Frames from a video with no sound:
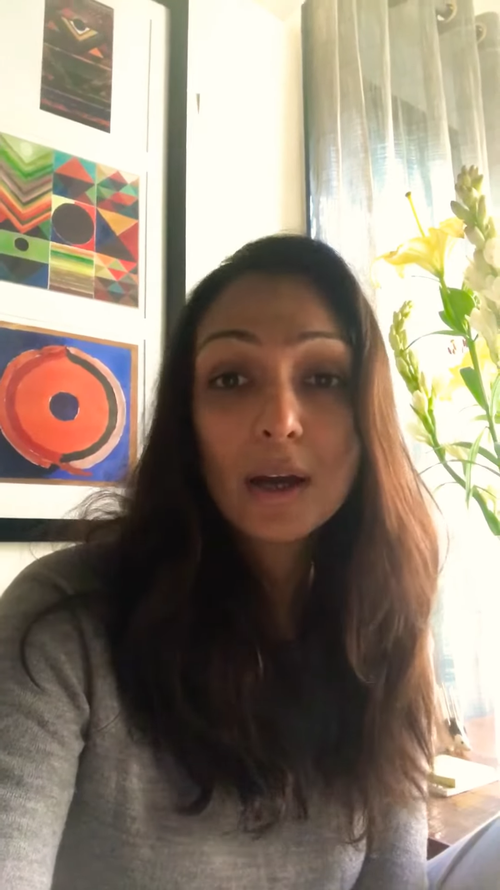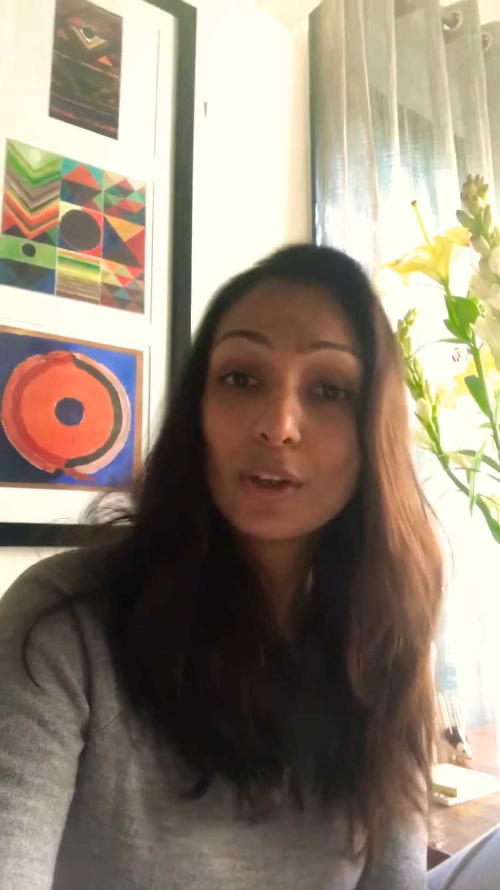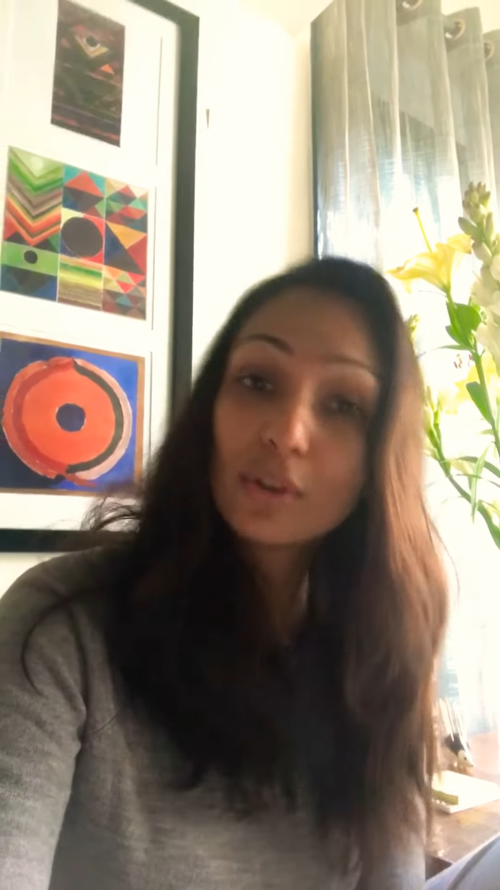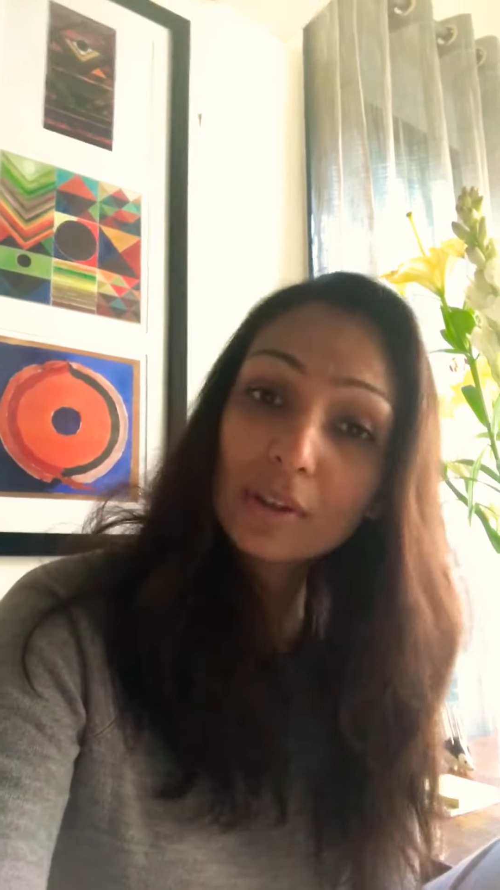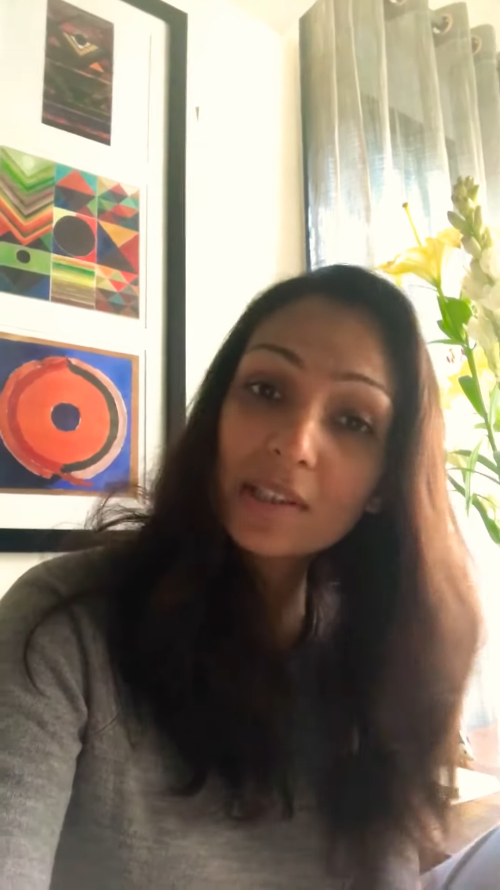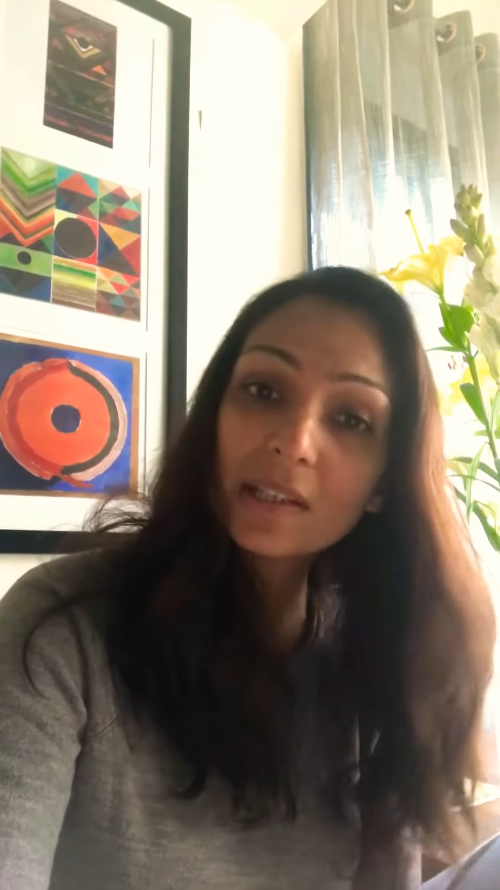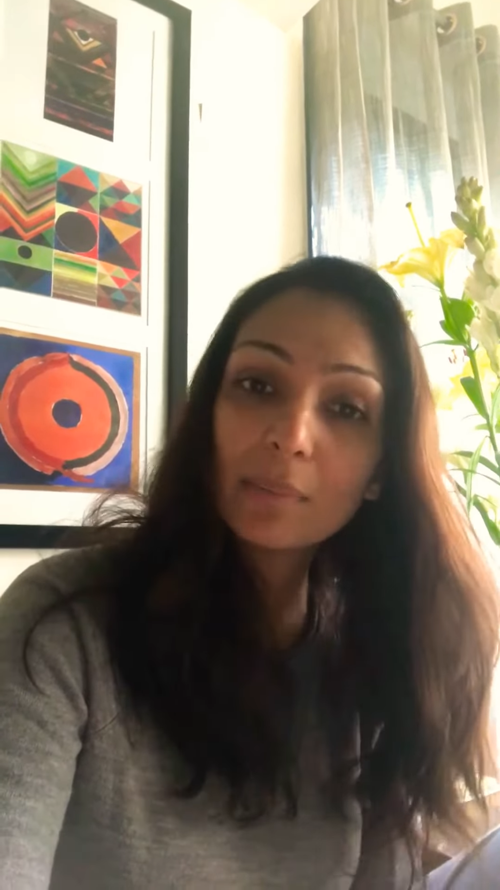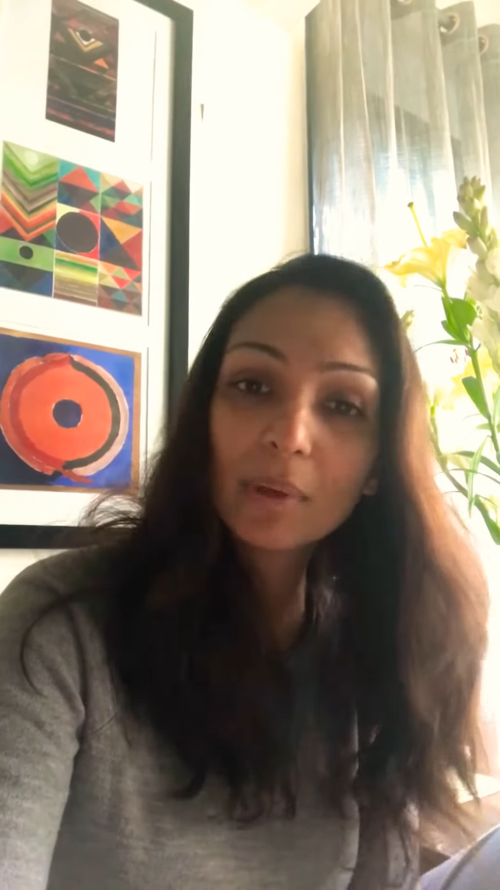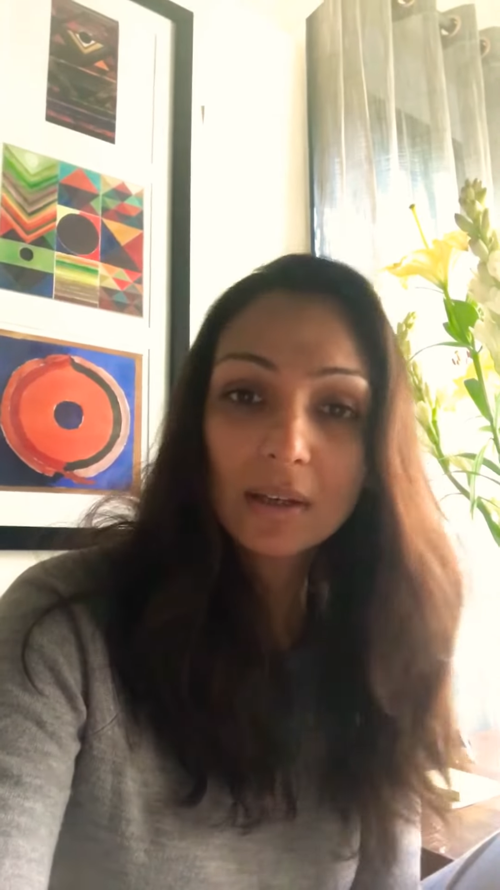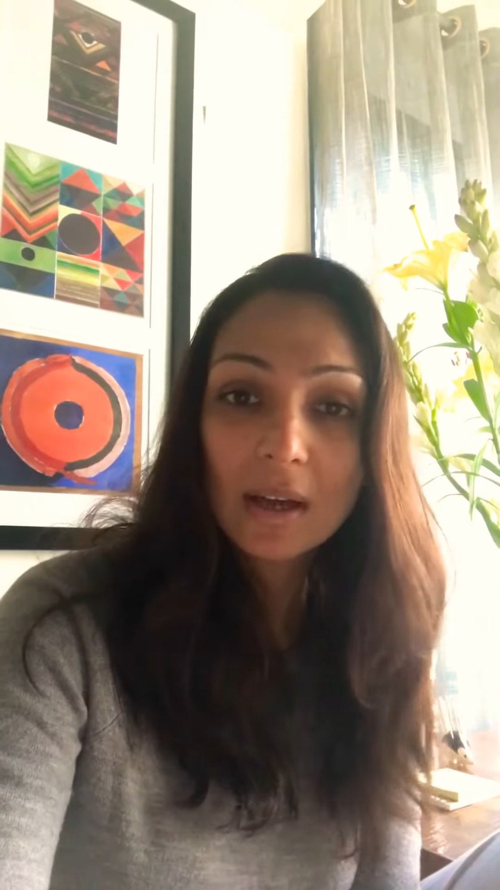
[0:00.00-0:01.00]
I couldn't
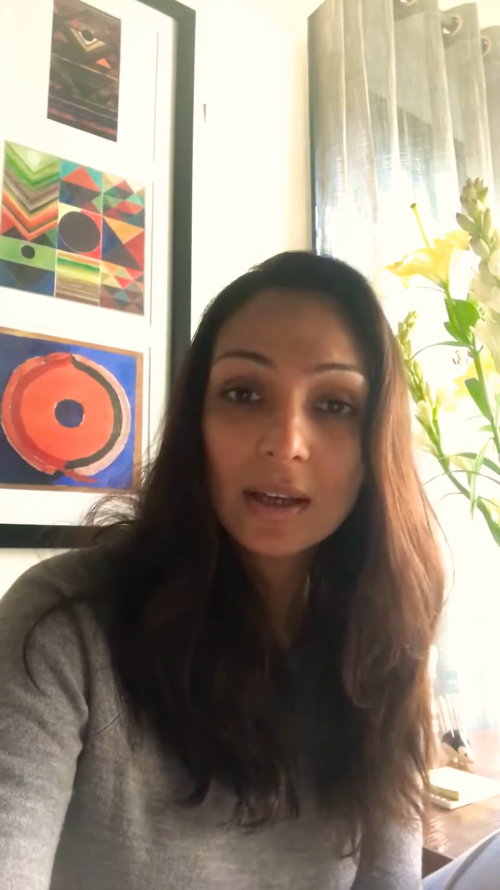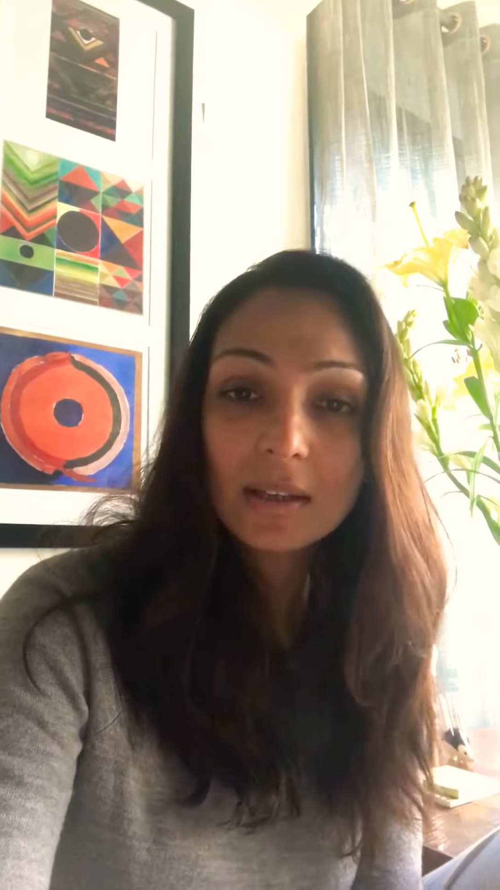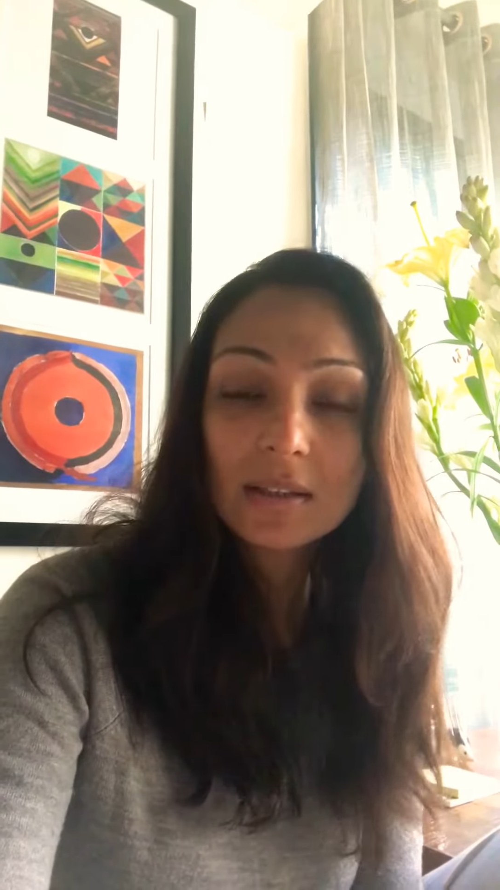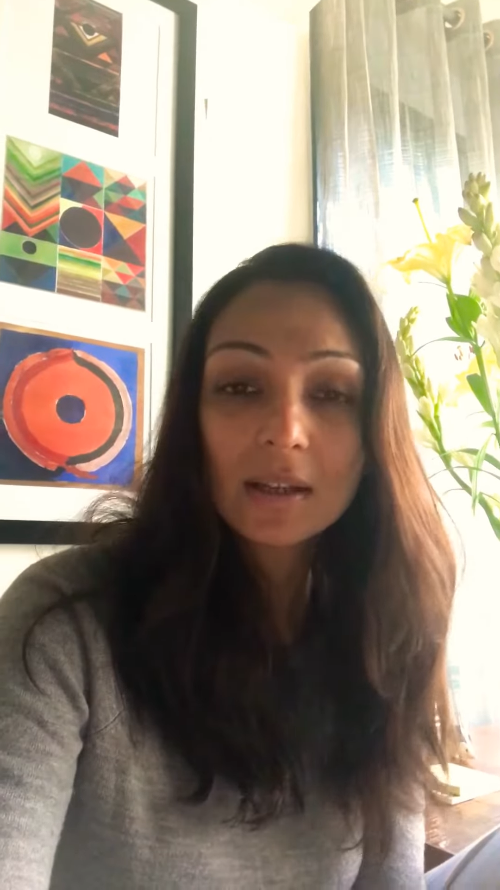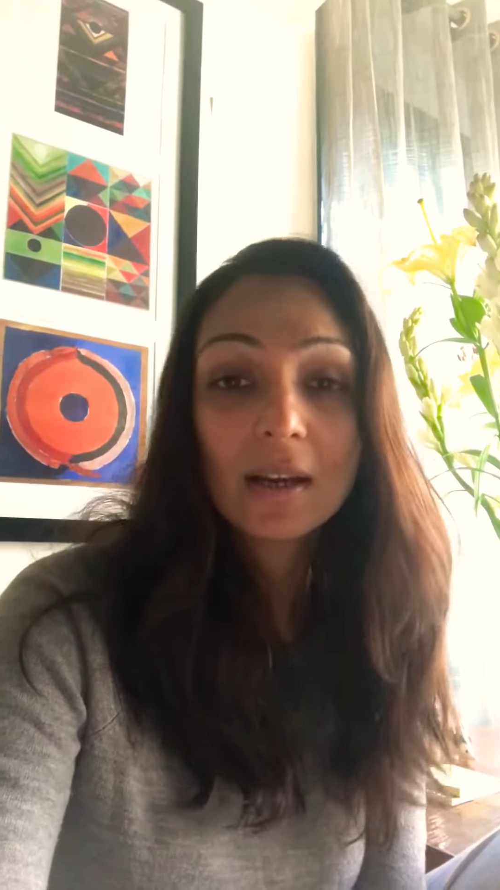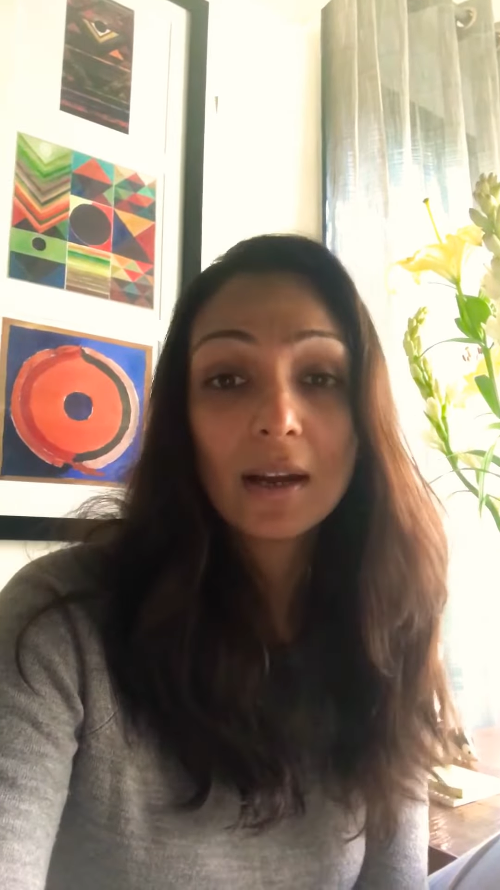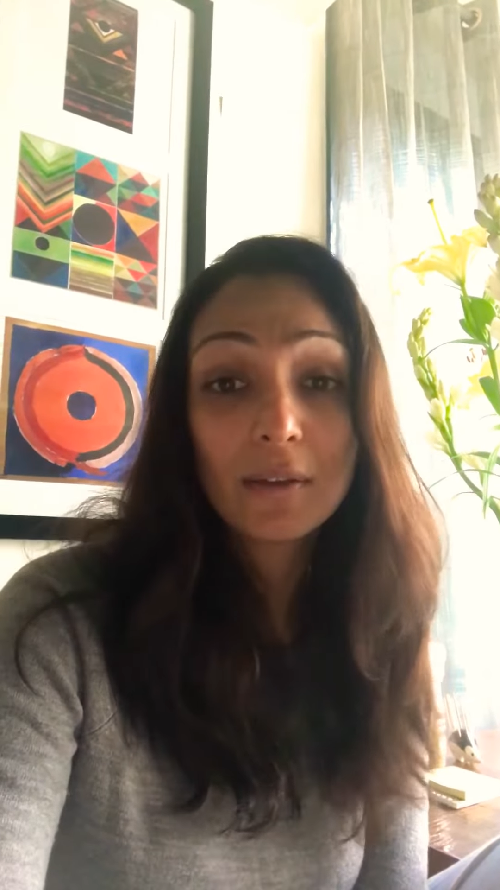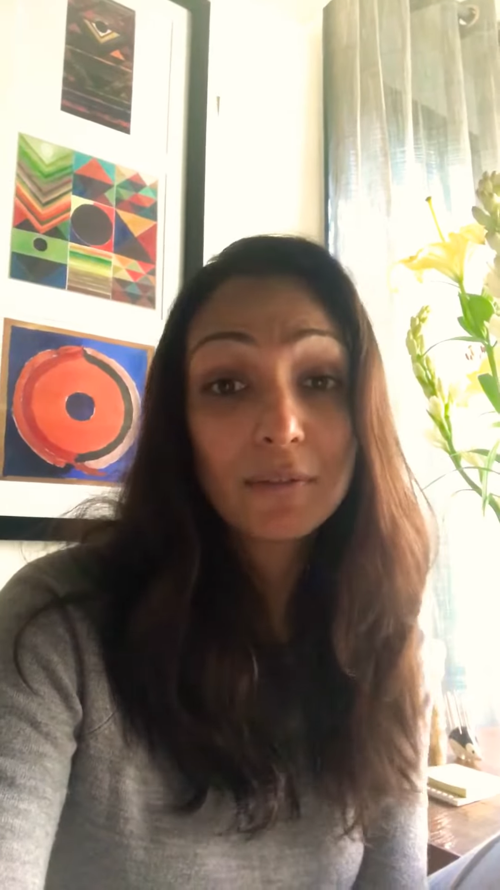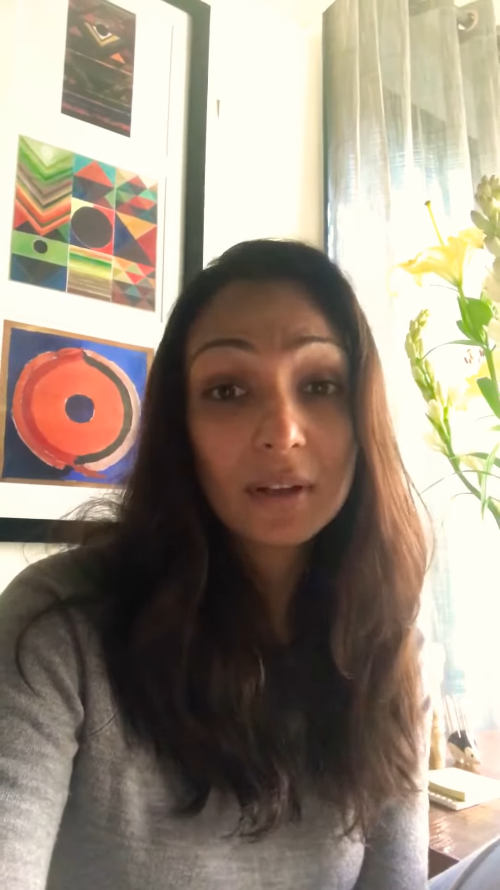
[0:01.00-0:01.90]
sleep at night and I